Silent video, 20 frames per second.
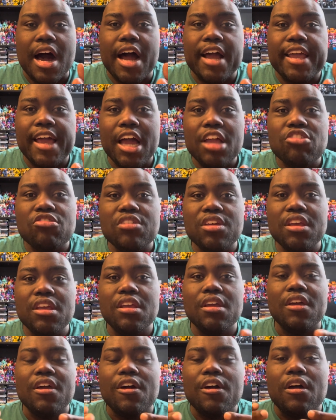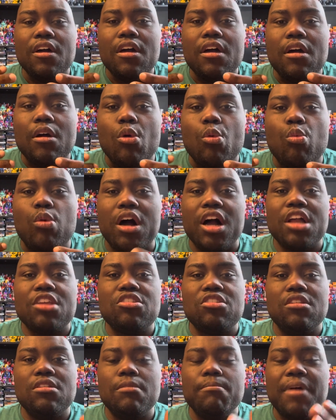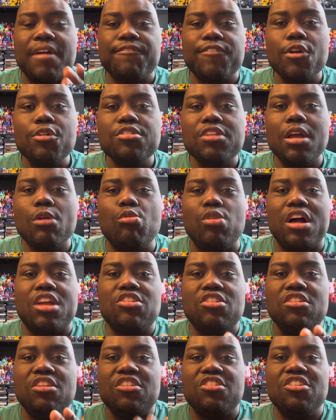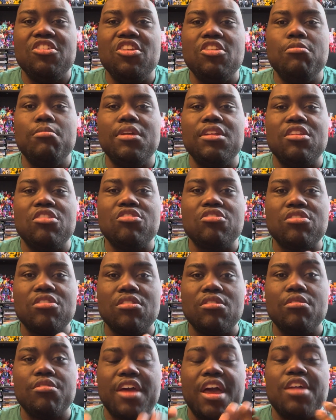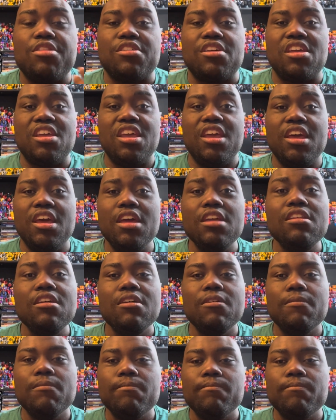actually watched, my first time watching the Teenage Mutant Ninja Turtles as a kid